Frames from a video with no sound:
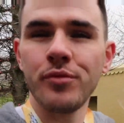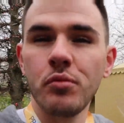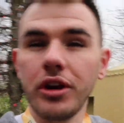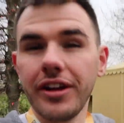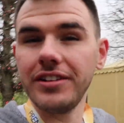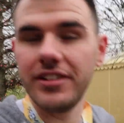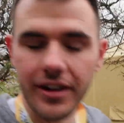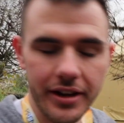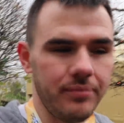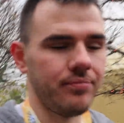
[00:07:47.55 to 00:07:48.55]

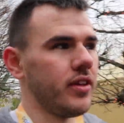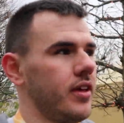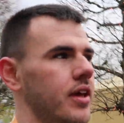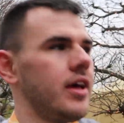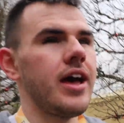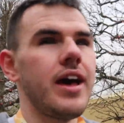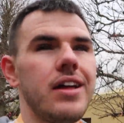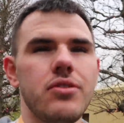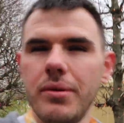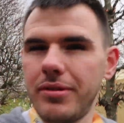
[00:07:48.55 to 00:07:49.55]
$1.99,
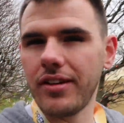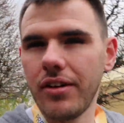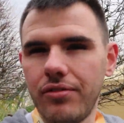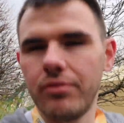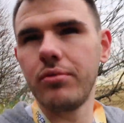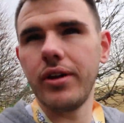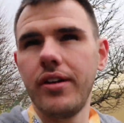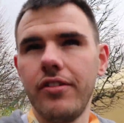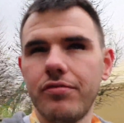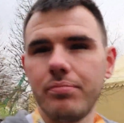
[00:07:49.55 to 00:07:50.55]
20% off
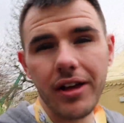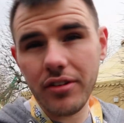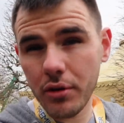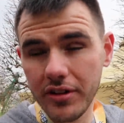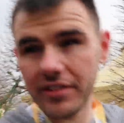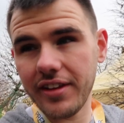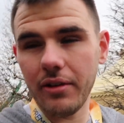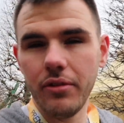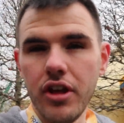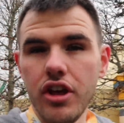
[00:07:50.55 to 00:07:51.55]
with pass holder
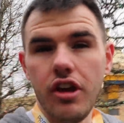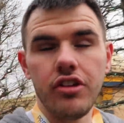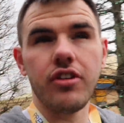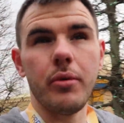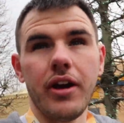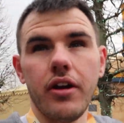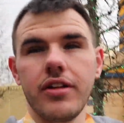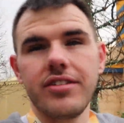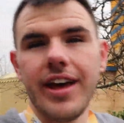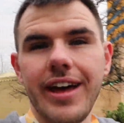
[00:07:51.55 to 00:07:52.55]
discount. So we got
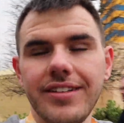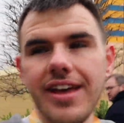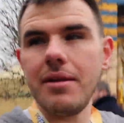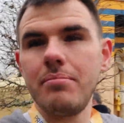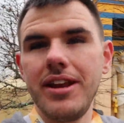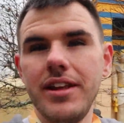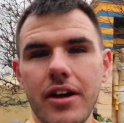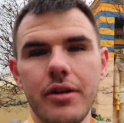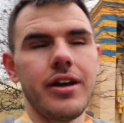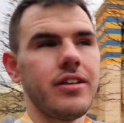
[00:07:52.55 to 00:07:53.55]
10 mini
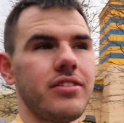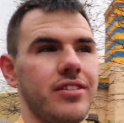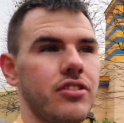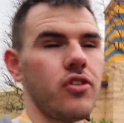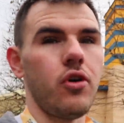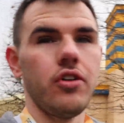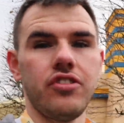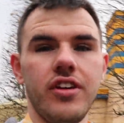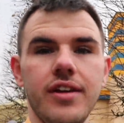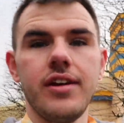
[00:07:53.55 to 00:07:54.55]
donuts,
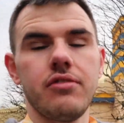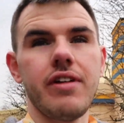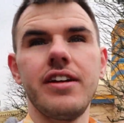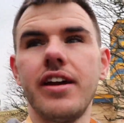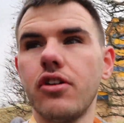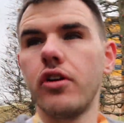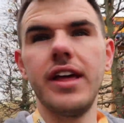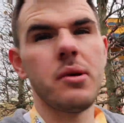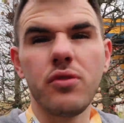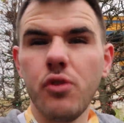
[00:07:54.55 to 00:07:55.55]
sauce, reindeer
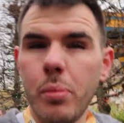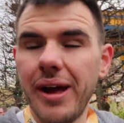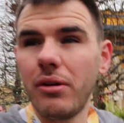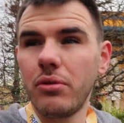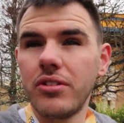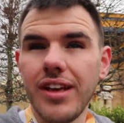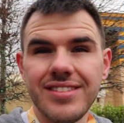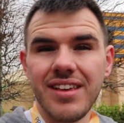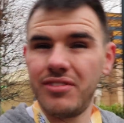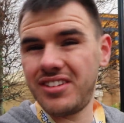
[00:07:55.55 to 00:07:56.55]
cookie. It was
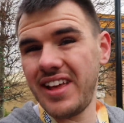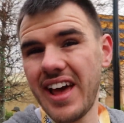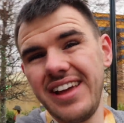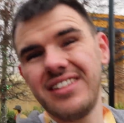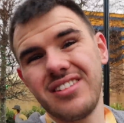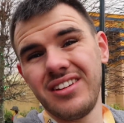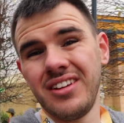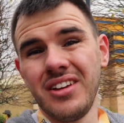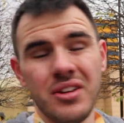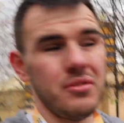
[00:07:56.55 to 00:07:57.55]

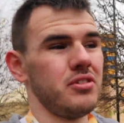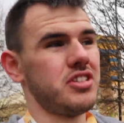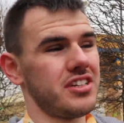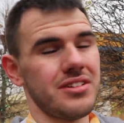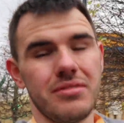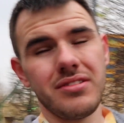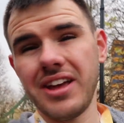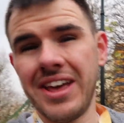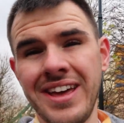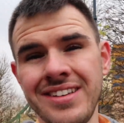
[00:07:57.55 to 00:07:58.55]
£4.78, which
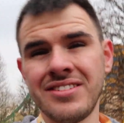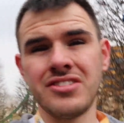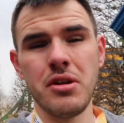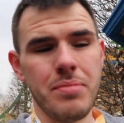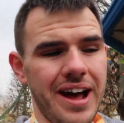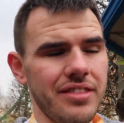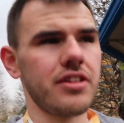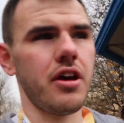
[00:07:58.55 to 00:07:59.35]
isn't too bad.